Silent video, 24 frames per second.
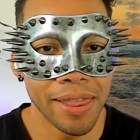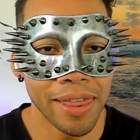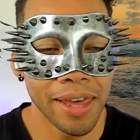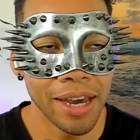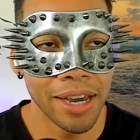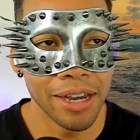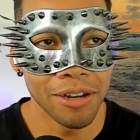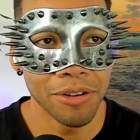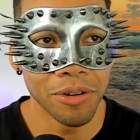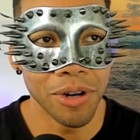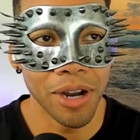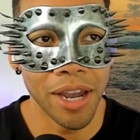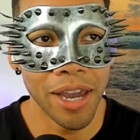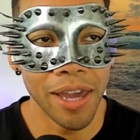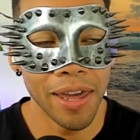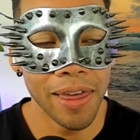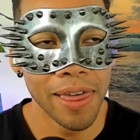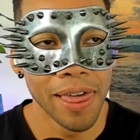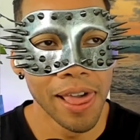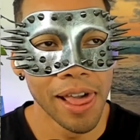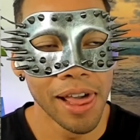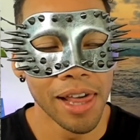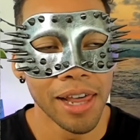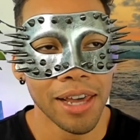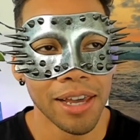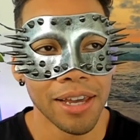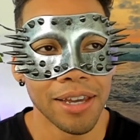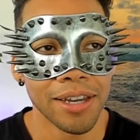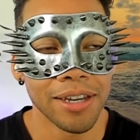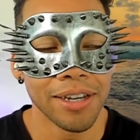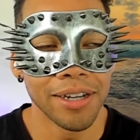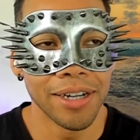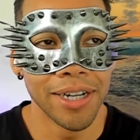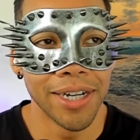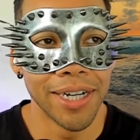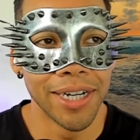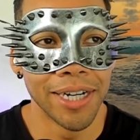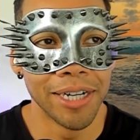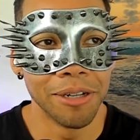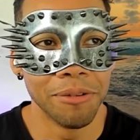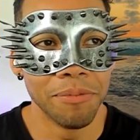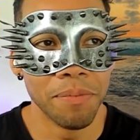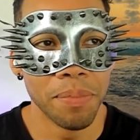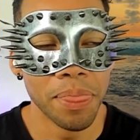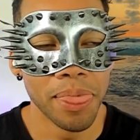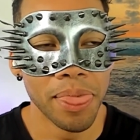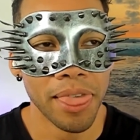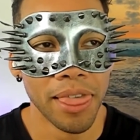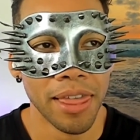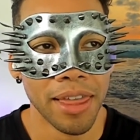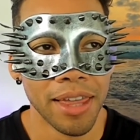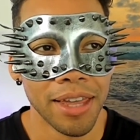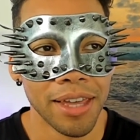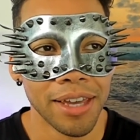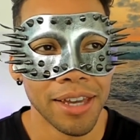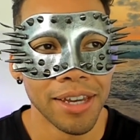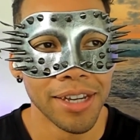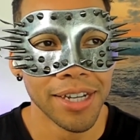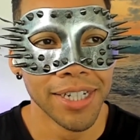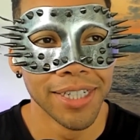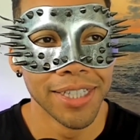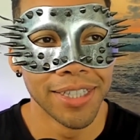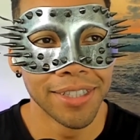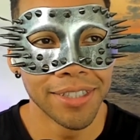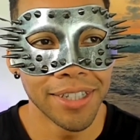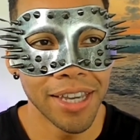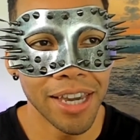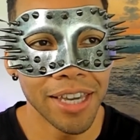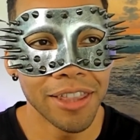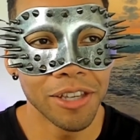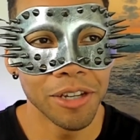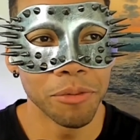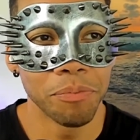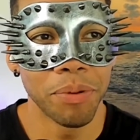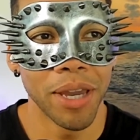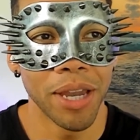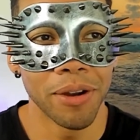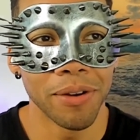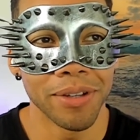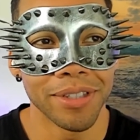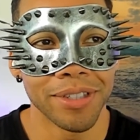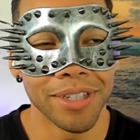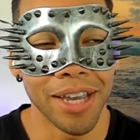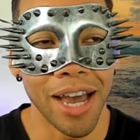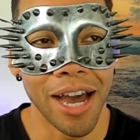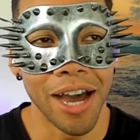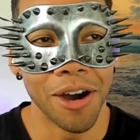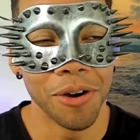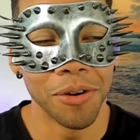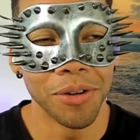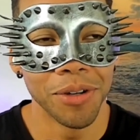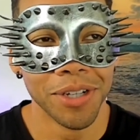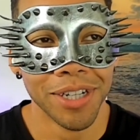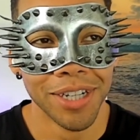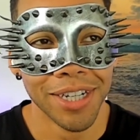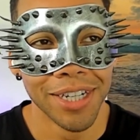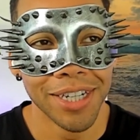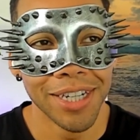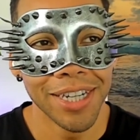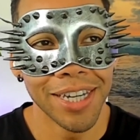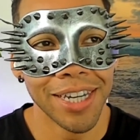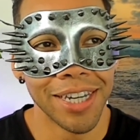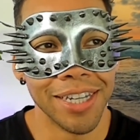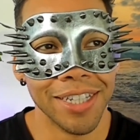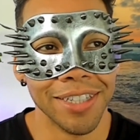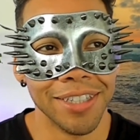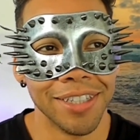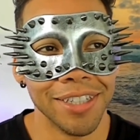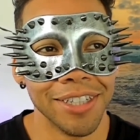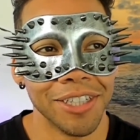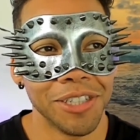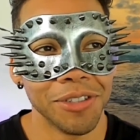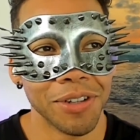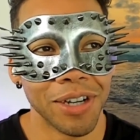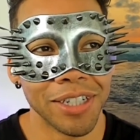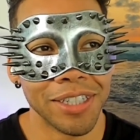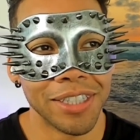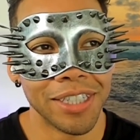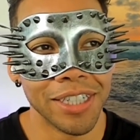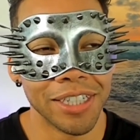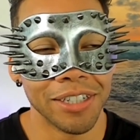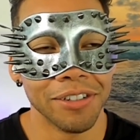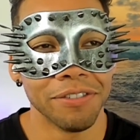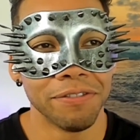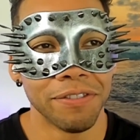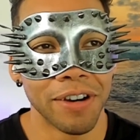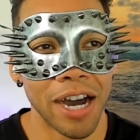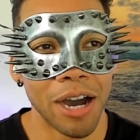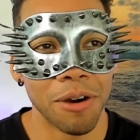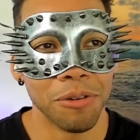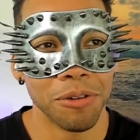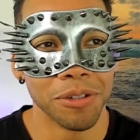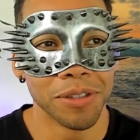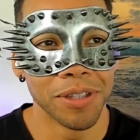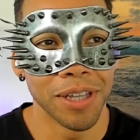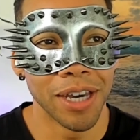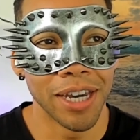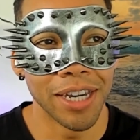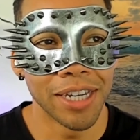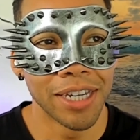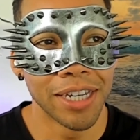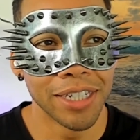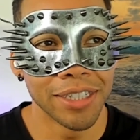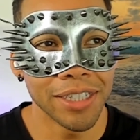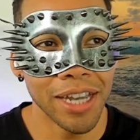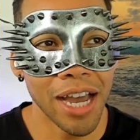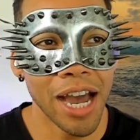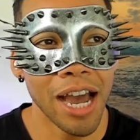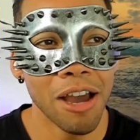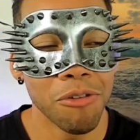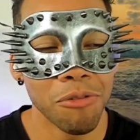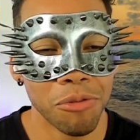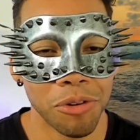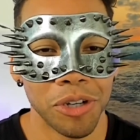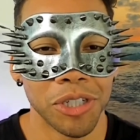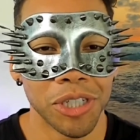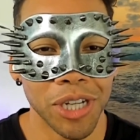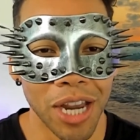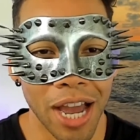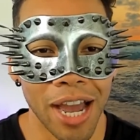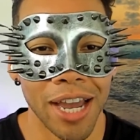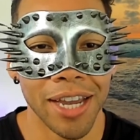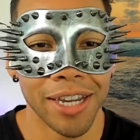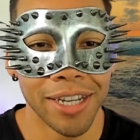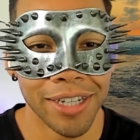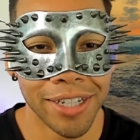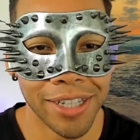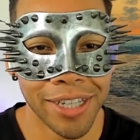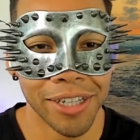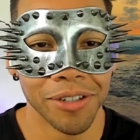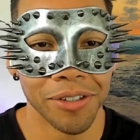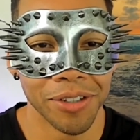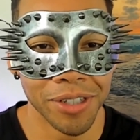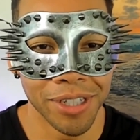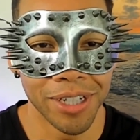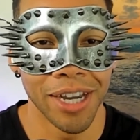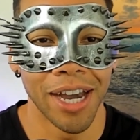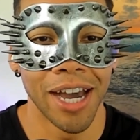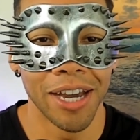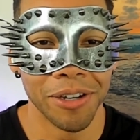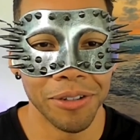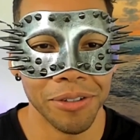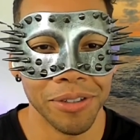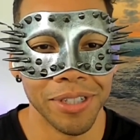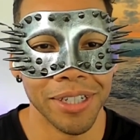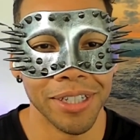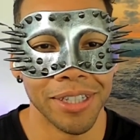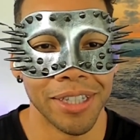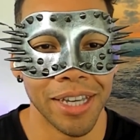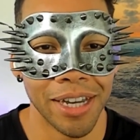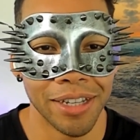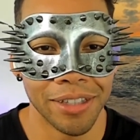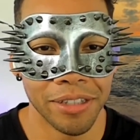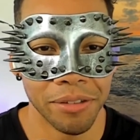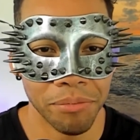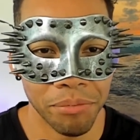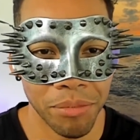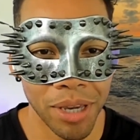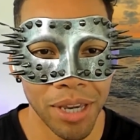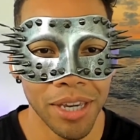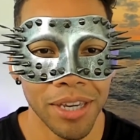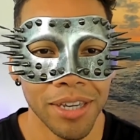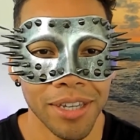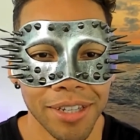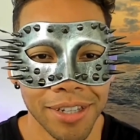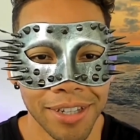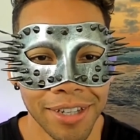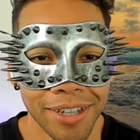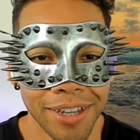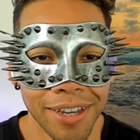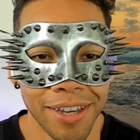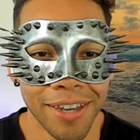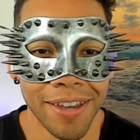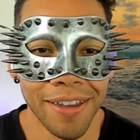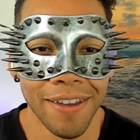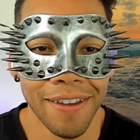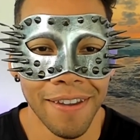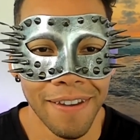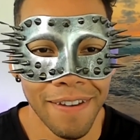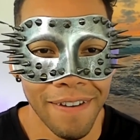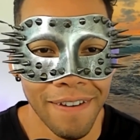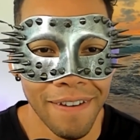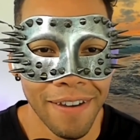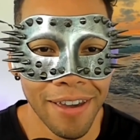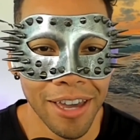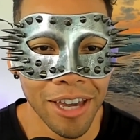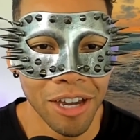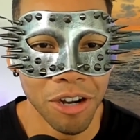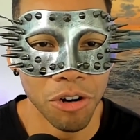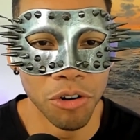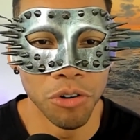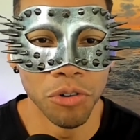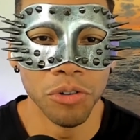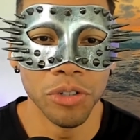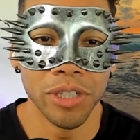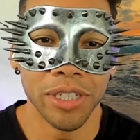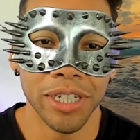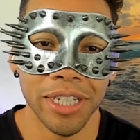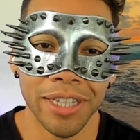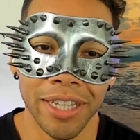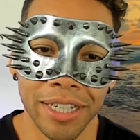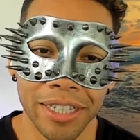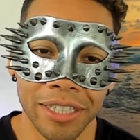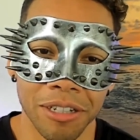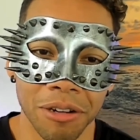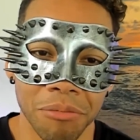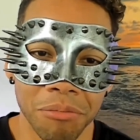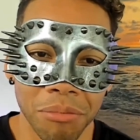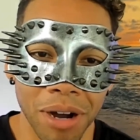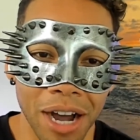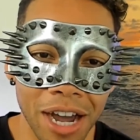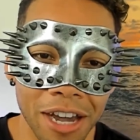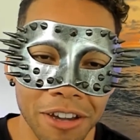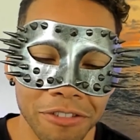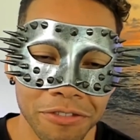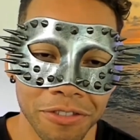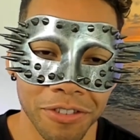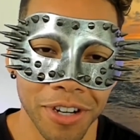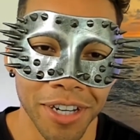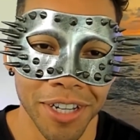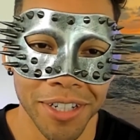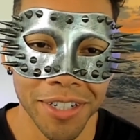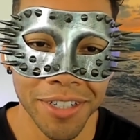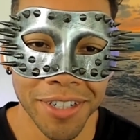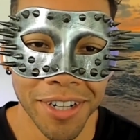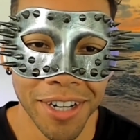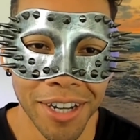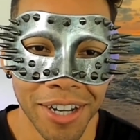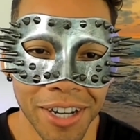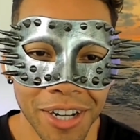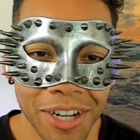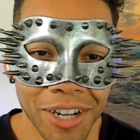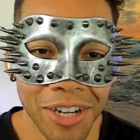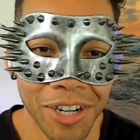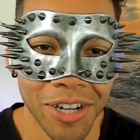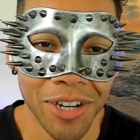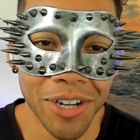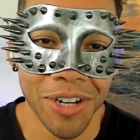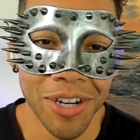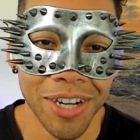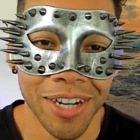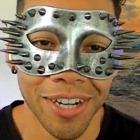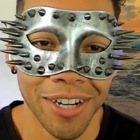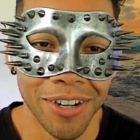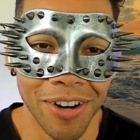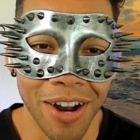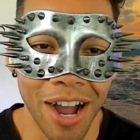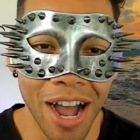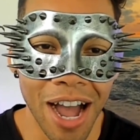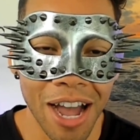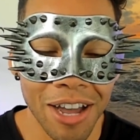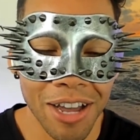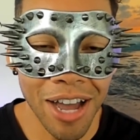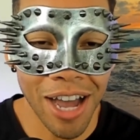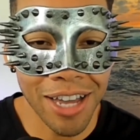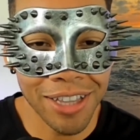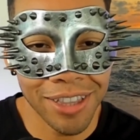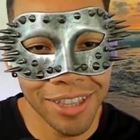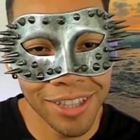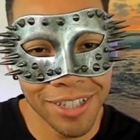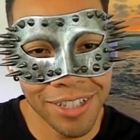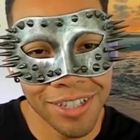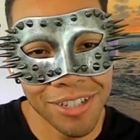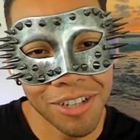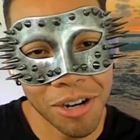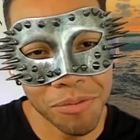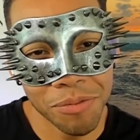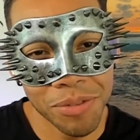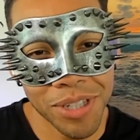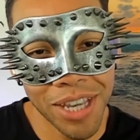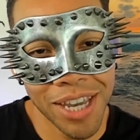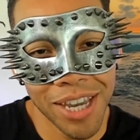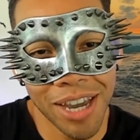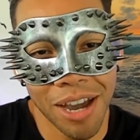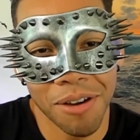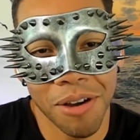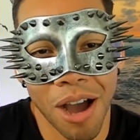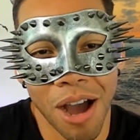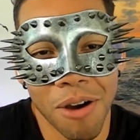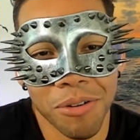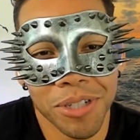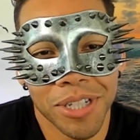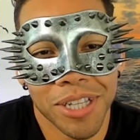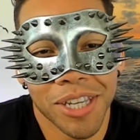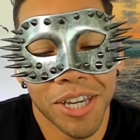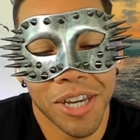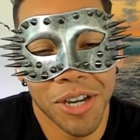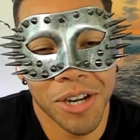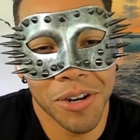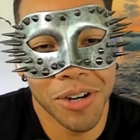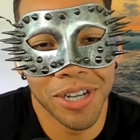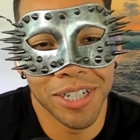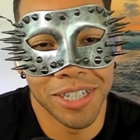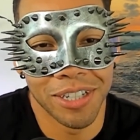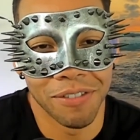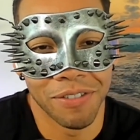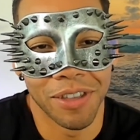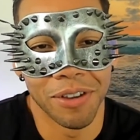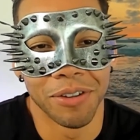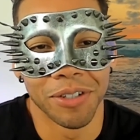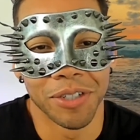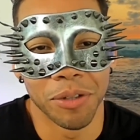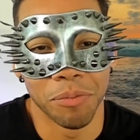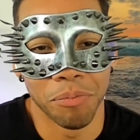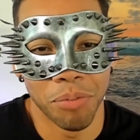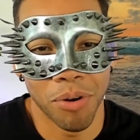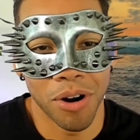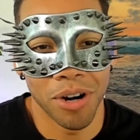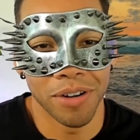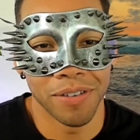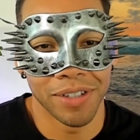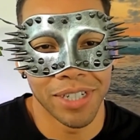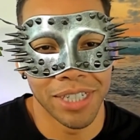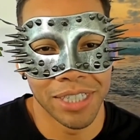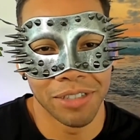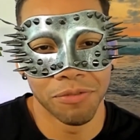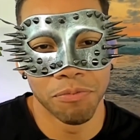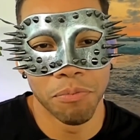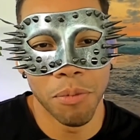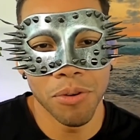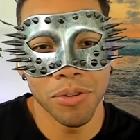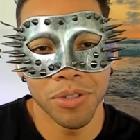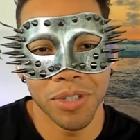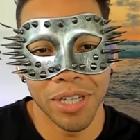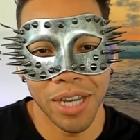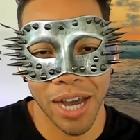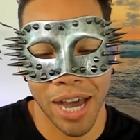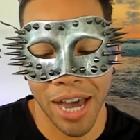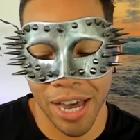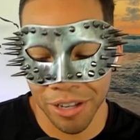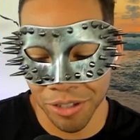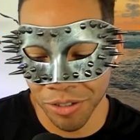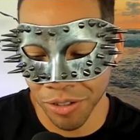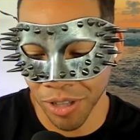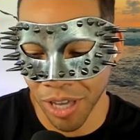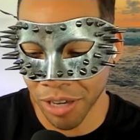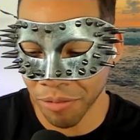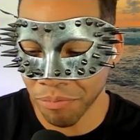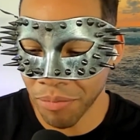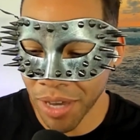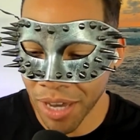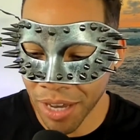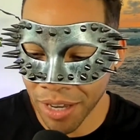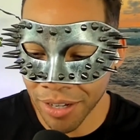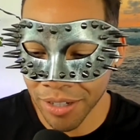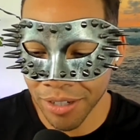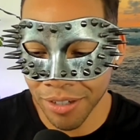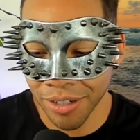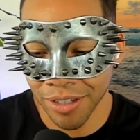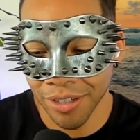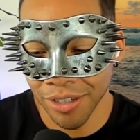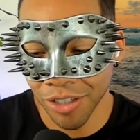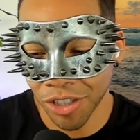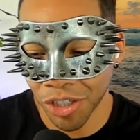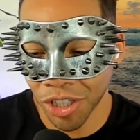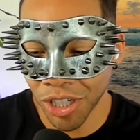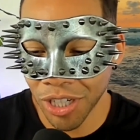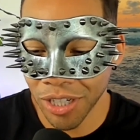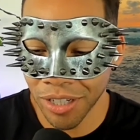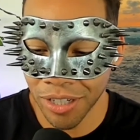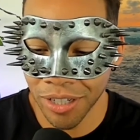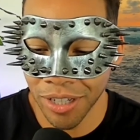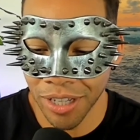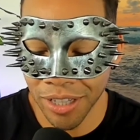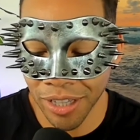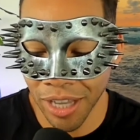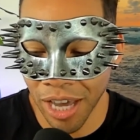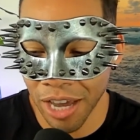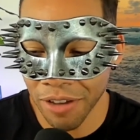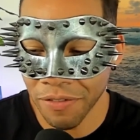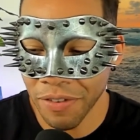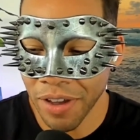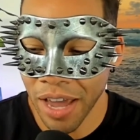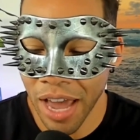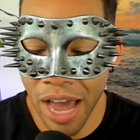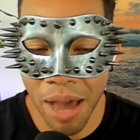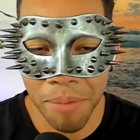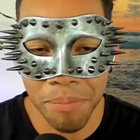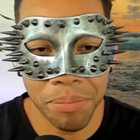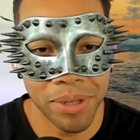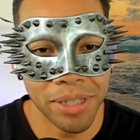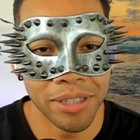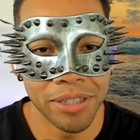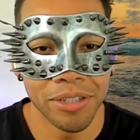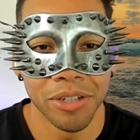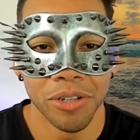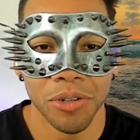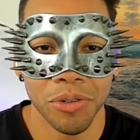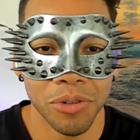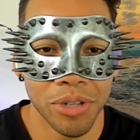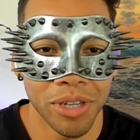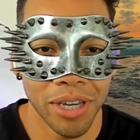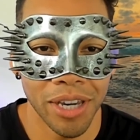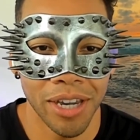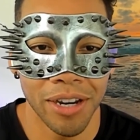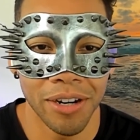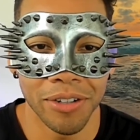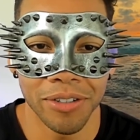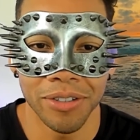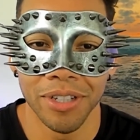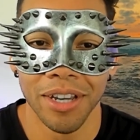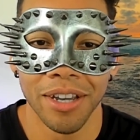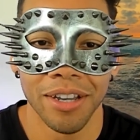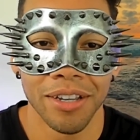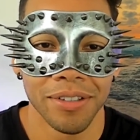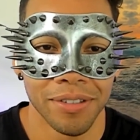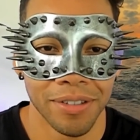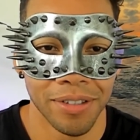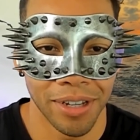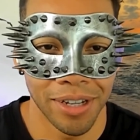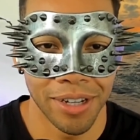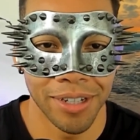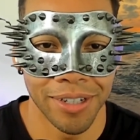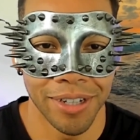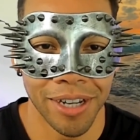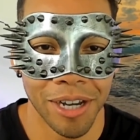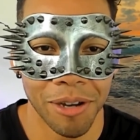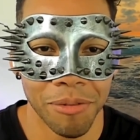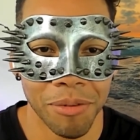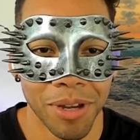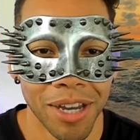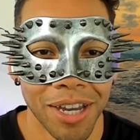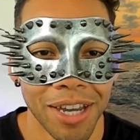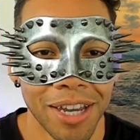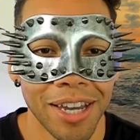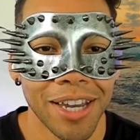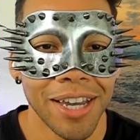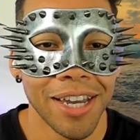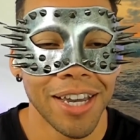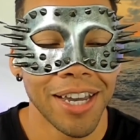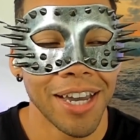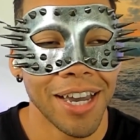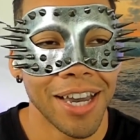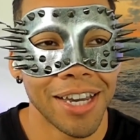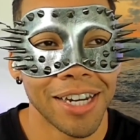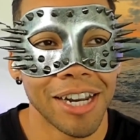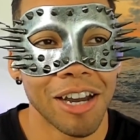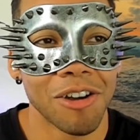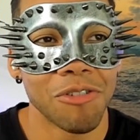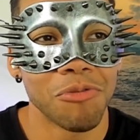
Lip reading: that, right? Um, take their parents out, and did you identify with like, because I wish I could kill the guy who did that to me or who did that to my friend? Or I like, you know what I'm saying? I was curious if there was a part, because most guys are like, man, shit in life happens. Who cares? Suck it up. And I